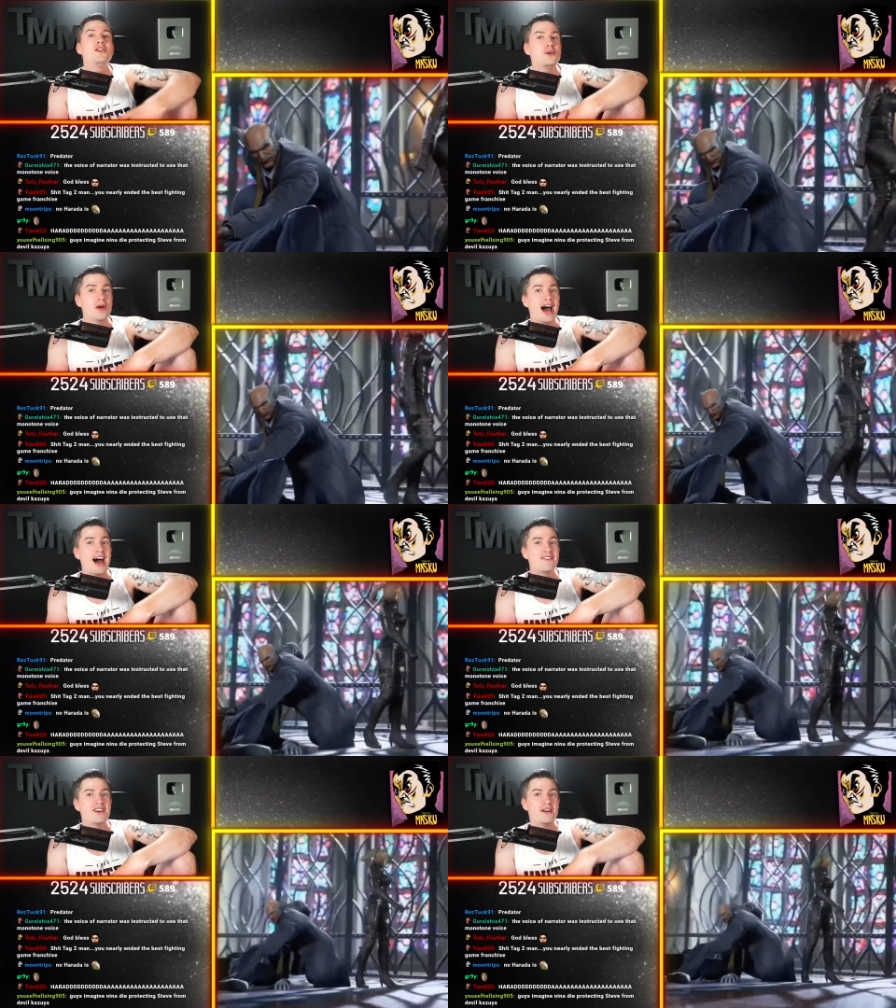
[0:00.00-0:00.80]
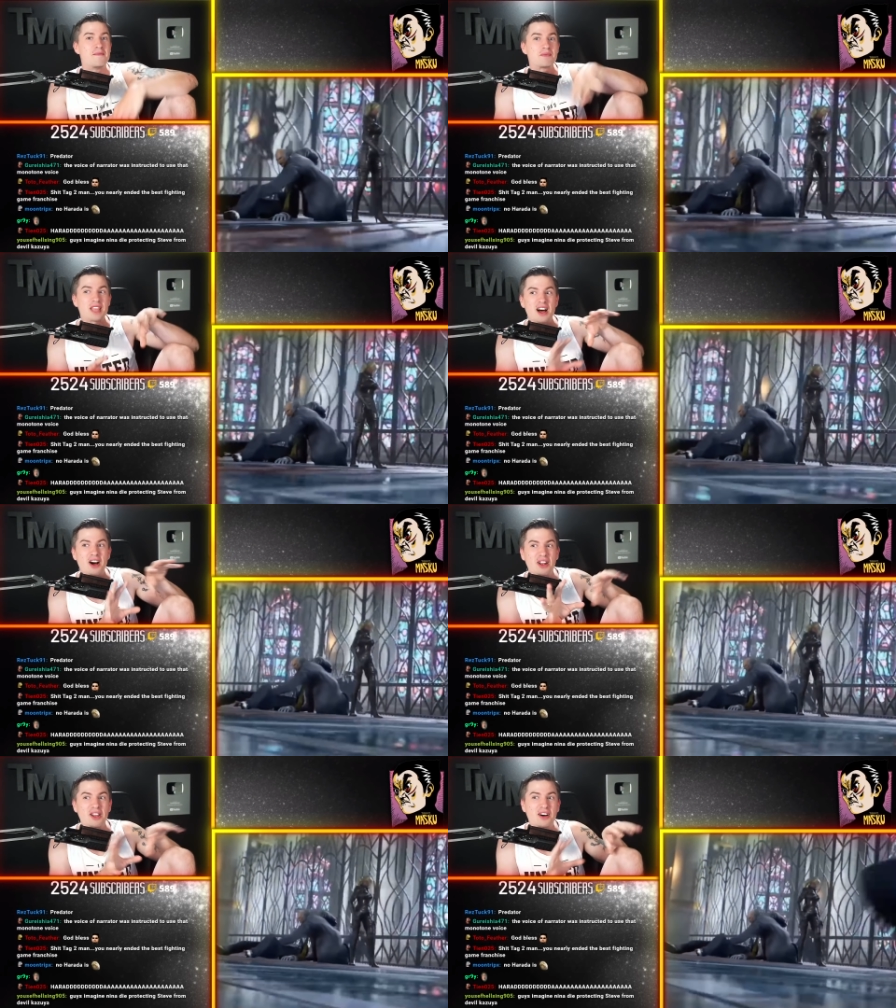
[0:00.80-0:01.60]
you have
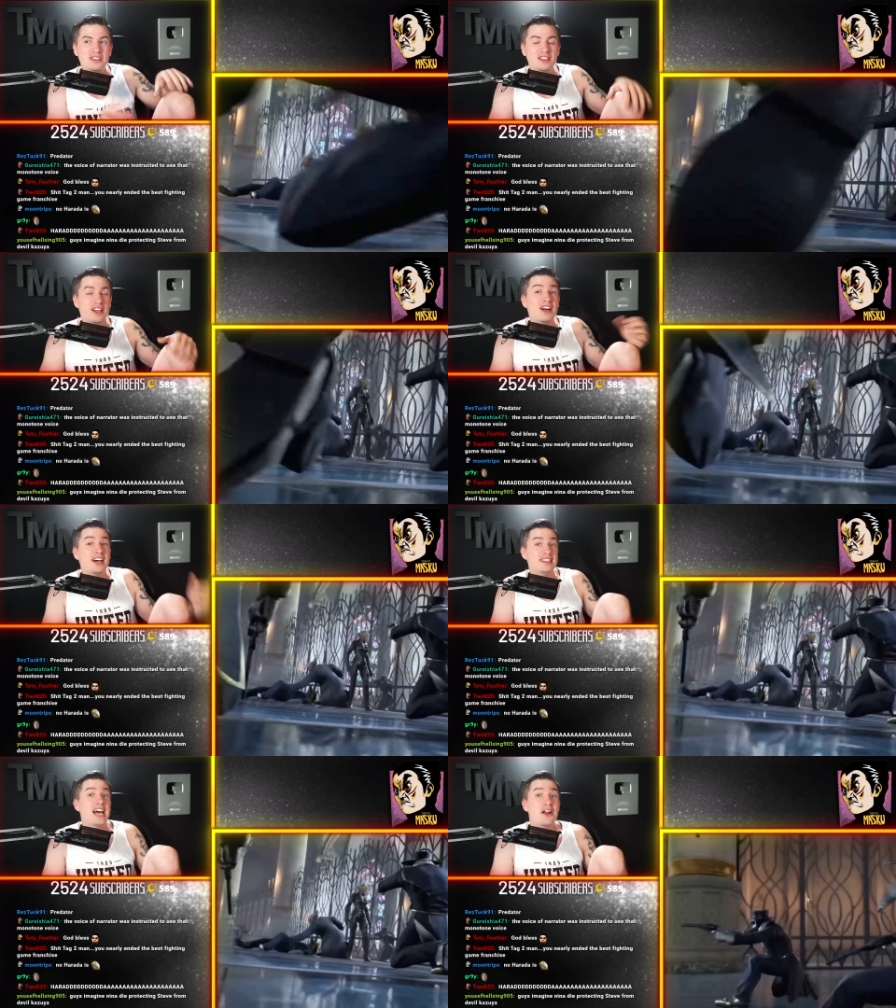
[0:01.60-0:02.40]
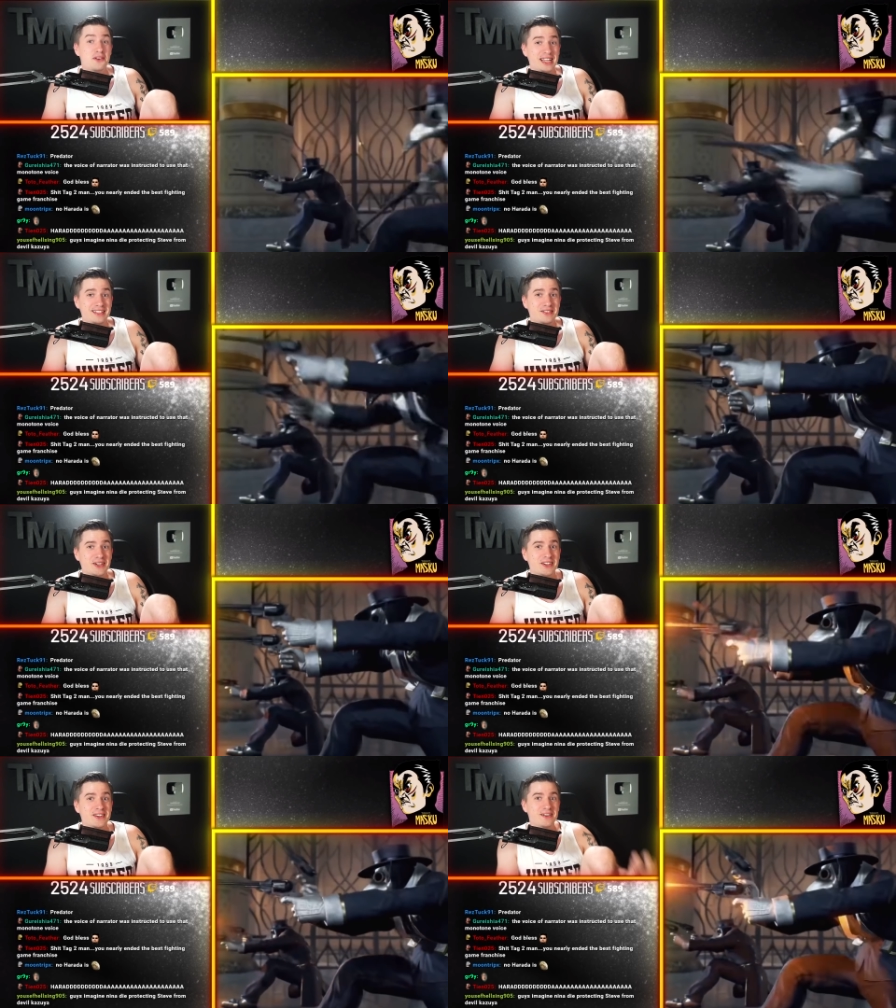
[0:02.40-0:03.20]
a lot, uh, a
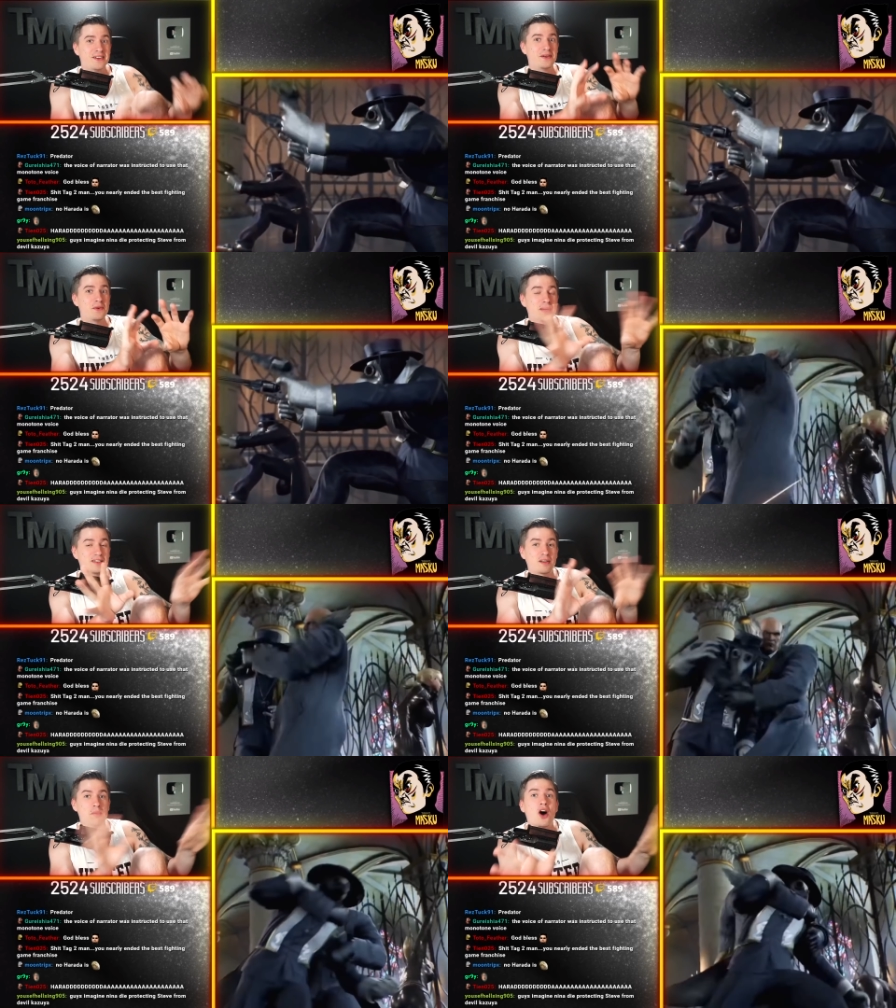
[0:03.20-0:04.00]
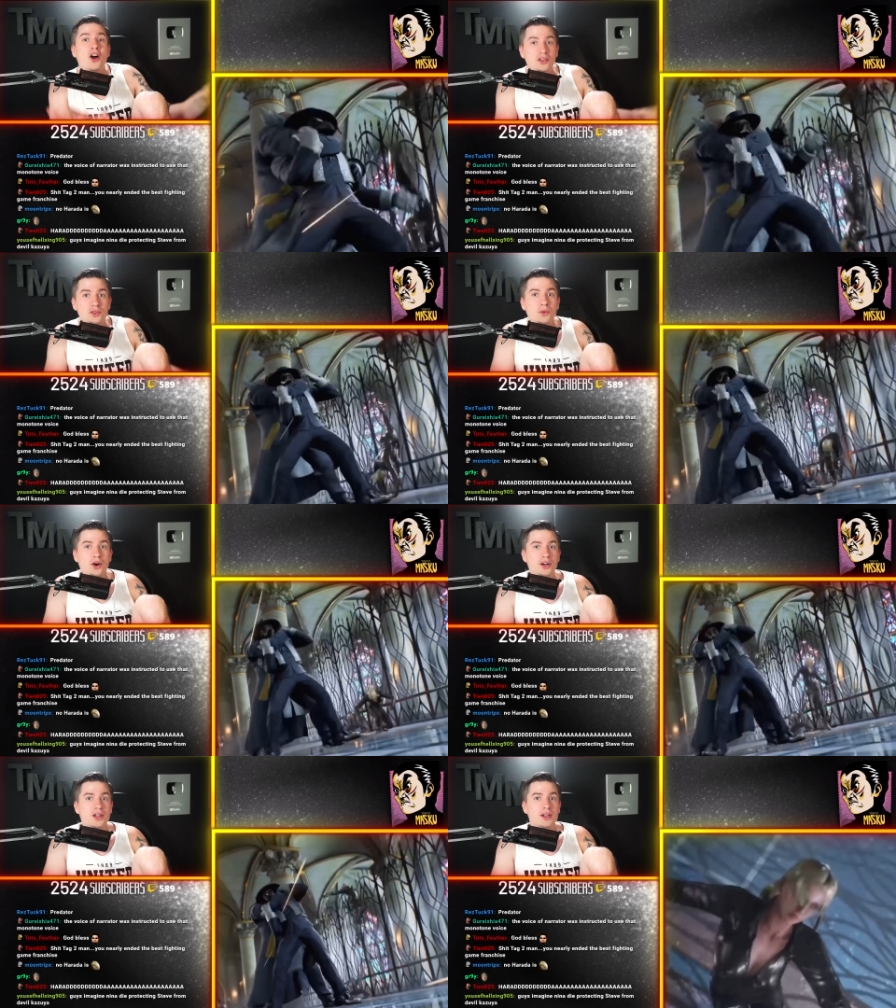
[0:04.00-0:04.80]
narrator with some
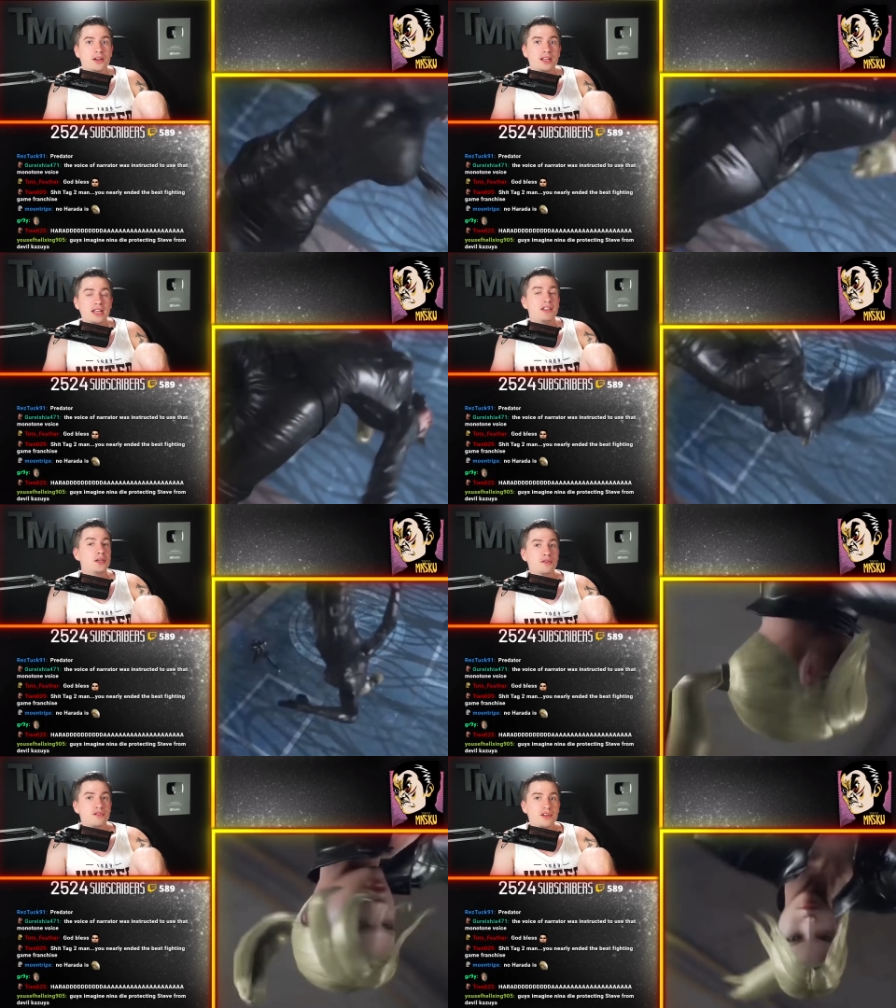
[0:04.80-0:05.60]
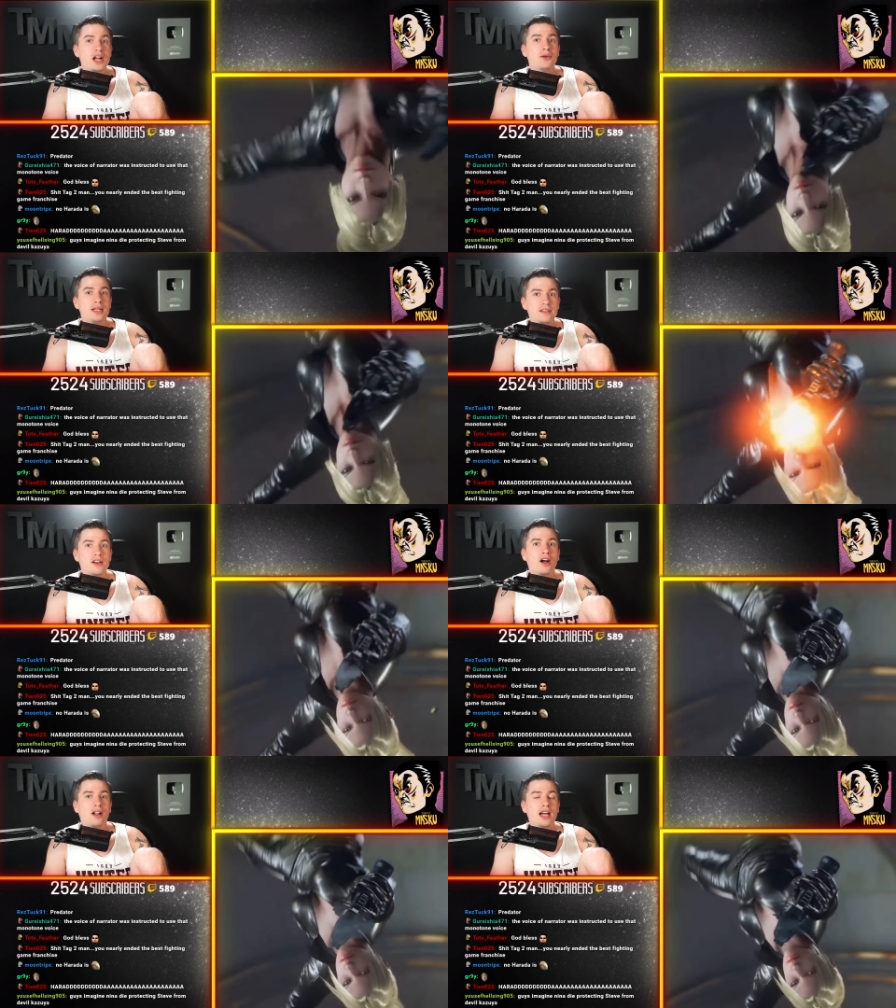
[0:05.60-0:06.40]
artwork giving you very
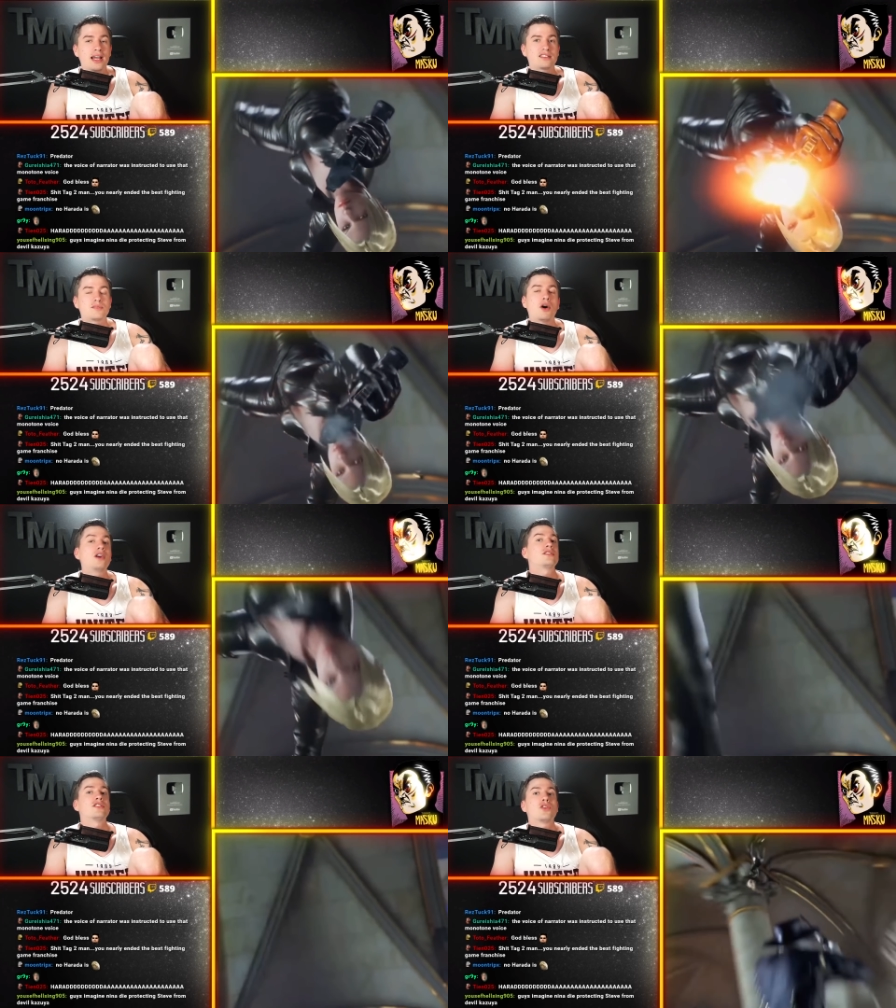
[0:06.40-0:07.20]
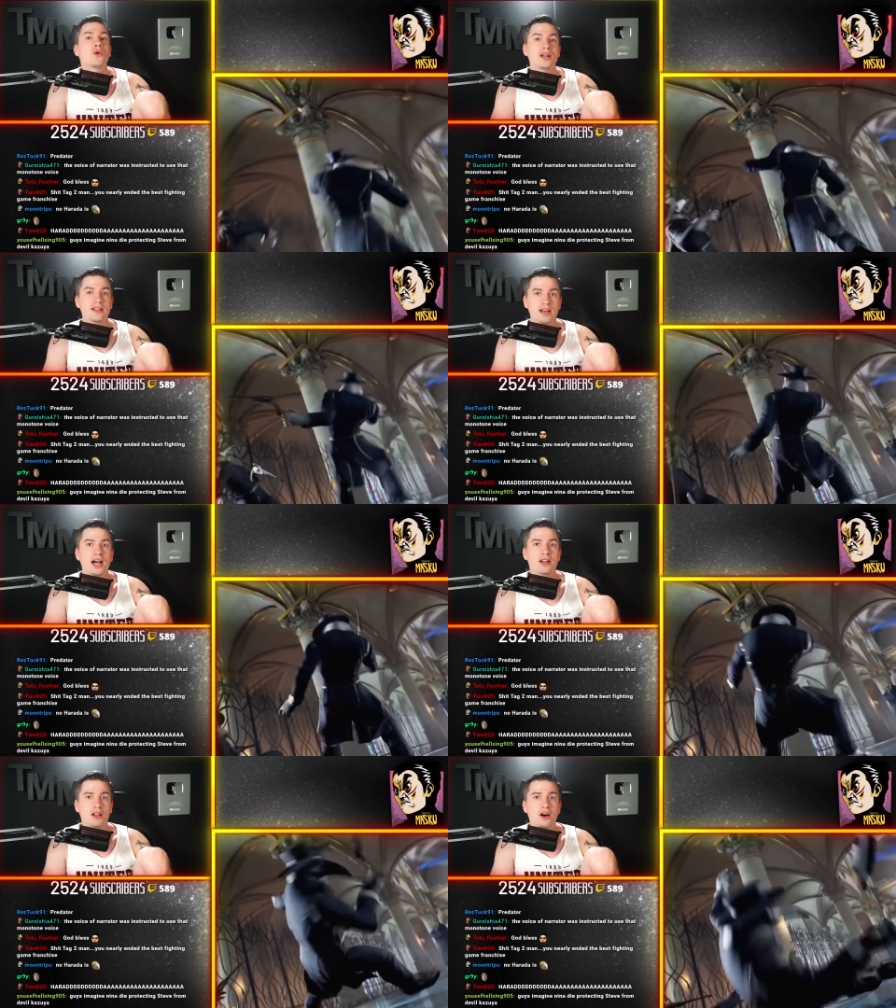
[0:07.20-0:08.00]
dull expository
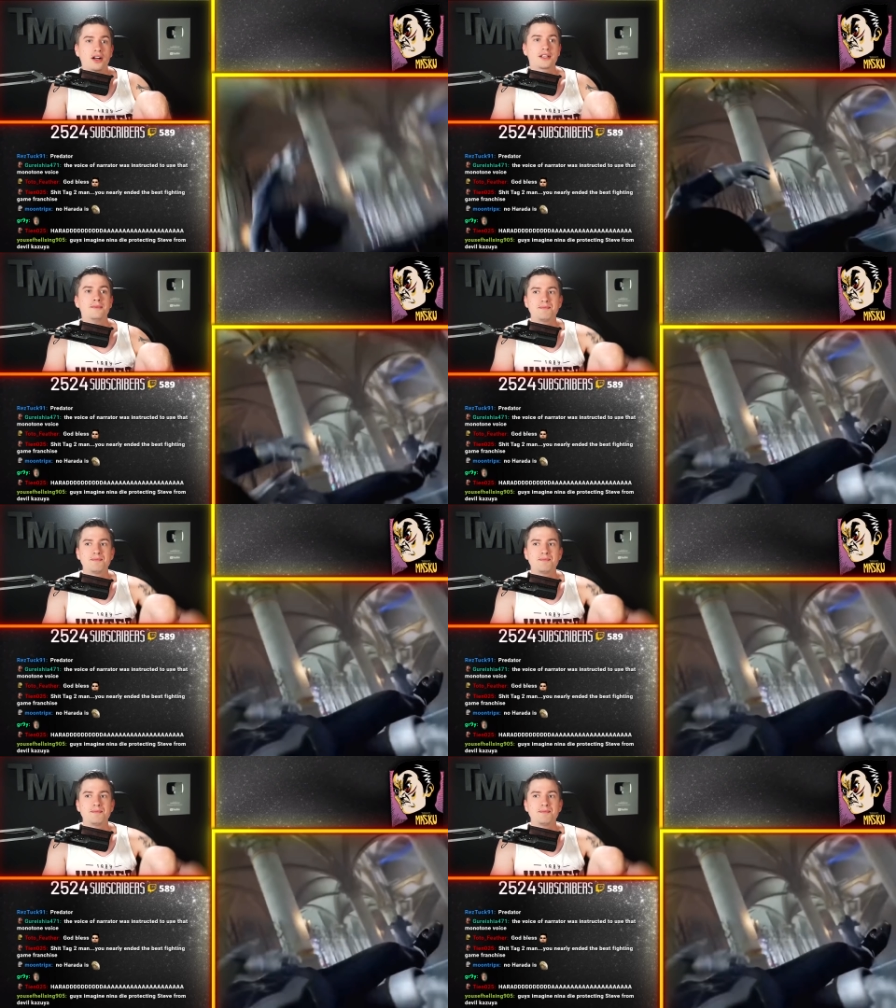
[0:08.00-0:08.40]
dialogue.